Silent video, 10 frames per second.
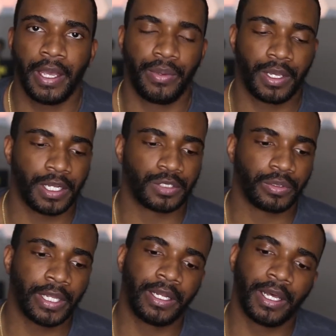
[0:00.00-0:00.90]
Because
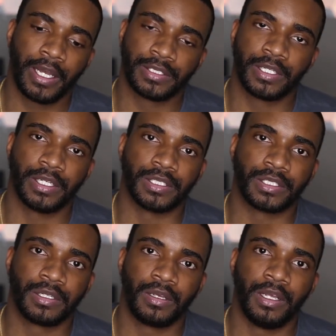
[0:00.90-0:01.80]
what that does
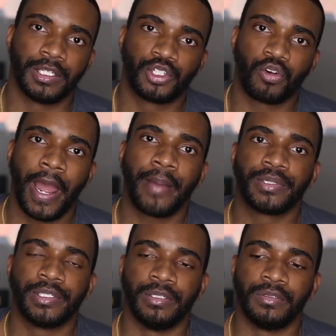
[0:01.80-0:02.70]
is it
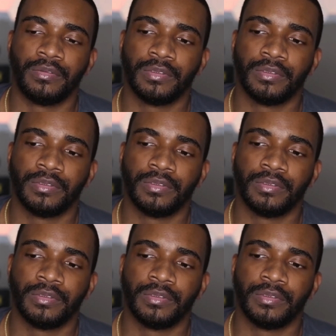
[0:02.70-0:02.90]
traps you